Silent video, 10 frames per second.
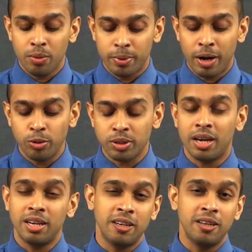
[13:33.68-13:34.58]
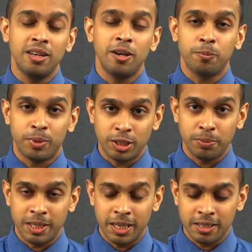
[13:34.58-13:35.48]
brown color
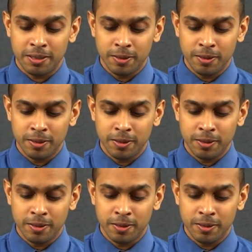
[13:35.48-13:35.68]
precipitate.